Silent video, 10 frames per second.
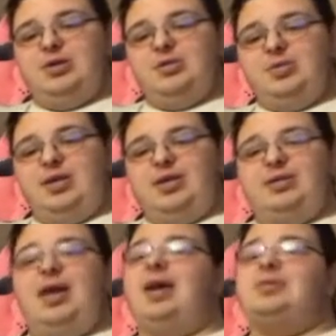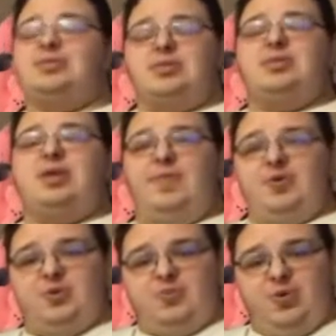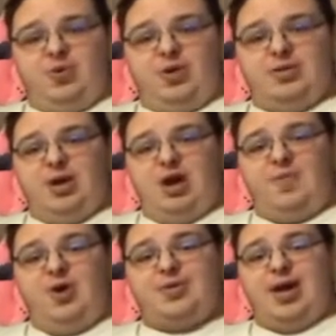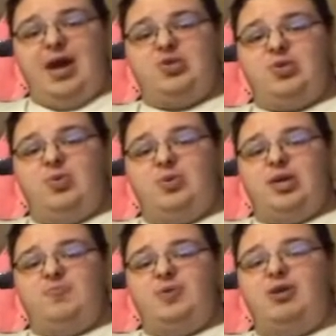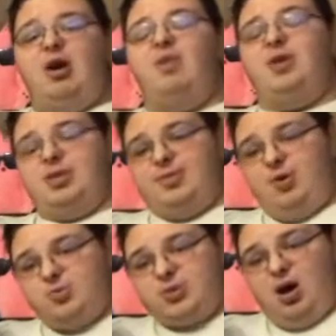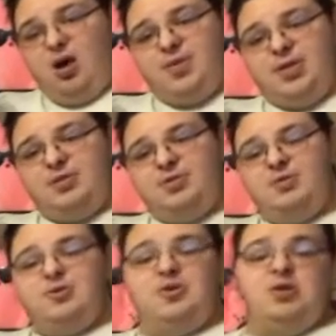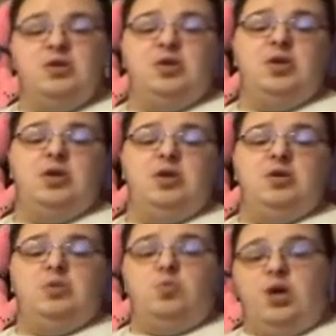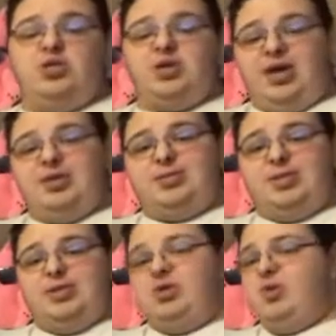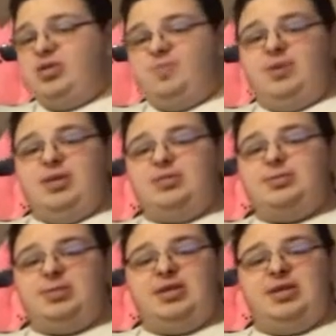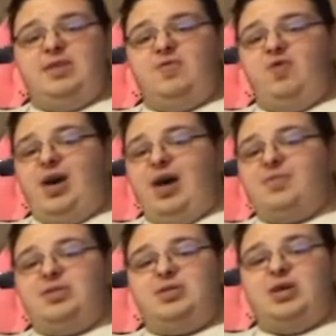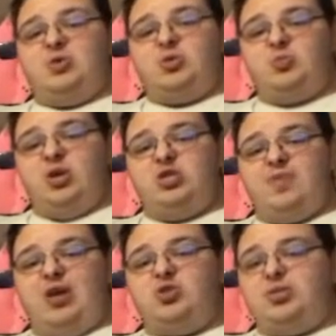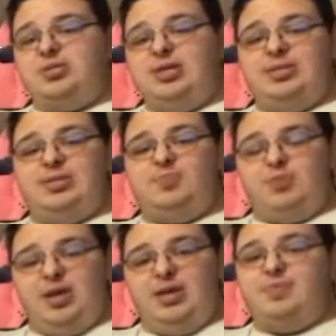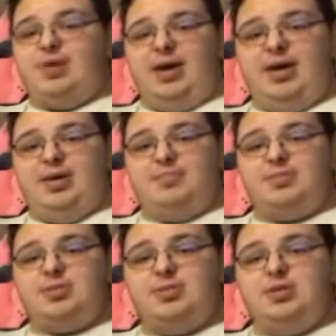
The next type of USB we're going to talk about is actually the one that's becoming the most common, which is the USB-C. If you have a Nintendo Switch, you've actually seen this plenty of times.